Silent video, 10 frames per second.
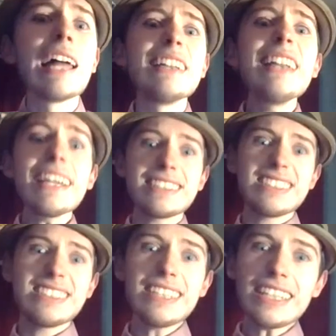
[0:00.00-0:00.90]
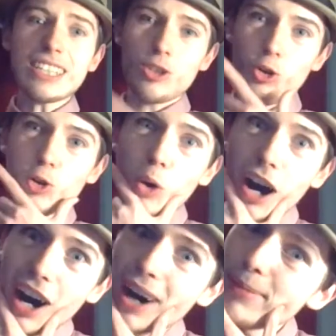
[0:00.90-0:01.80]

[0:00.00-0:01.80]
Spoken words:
Let's see, who are